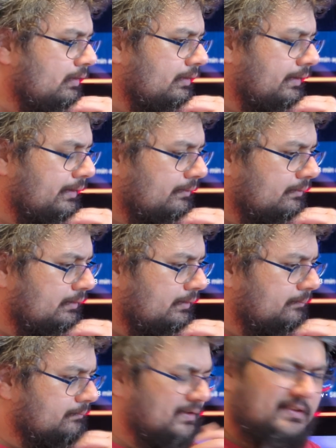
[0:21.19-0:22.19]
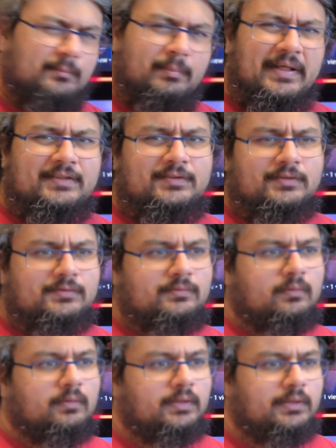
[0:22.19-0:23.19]
okay, um, it's a basic
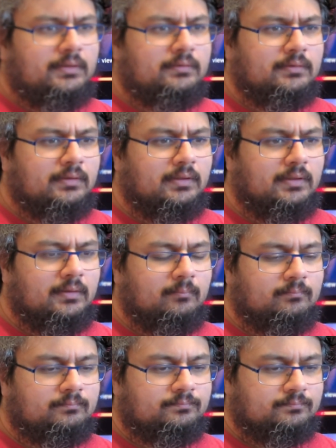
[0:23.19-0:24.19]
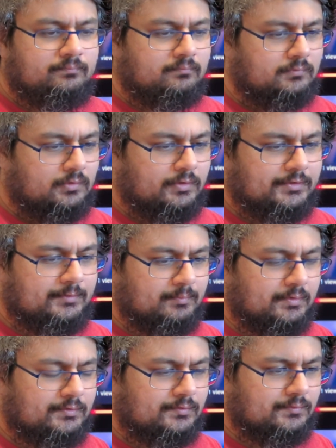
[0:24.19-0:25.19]
story, um,
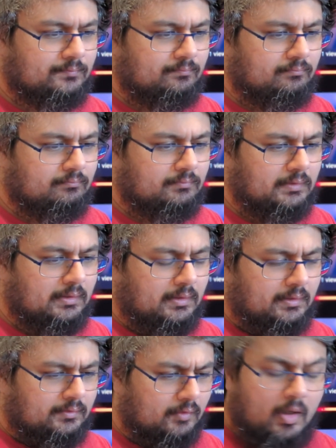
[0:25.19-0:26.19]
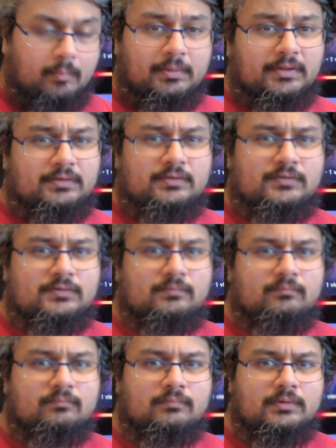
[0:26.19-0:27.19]
Christmas, goblins,
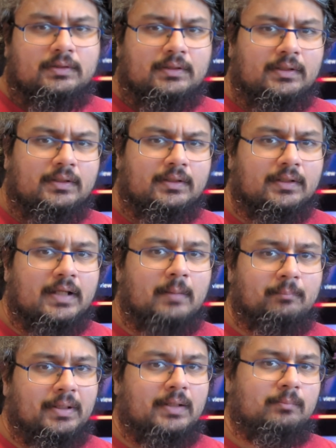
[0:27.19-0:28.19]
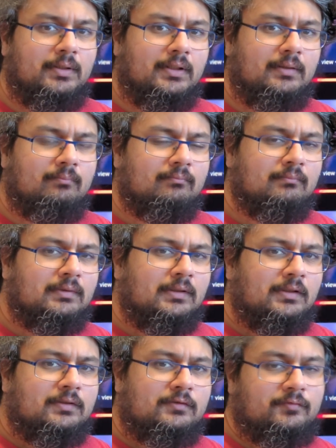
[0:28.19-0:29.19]
kidnap baby,
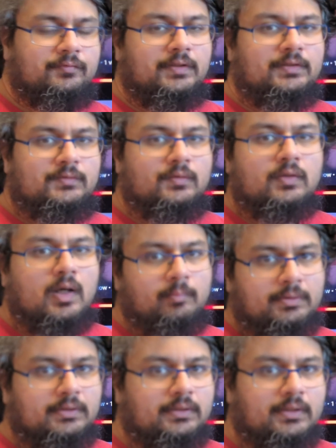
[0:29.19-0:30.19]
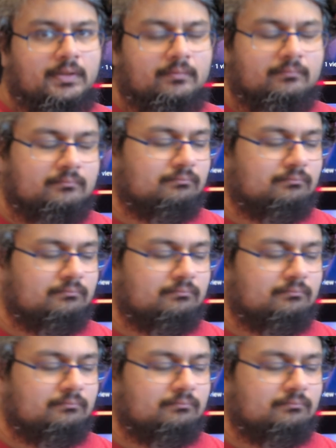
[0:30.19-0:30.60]
to feed to the Goblin King.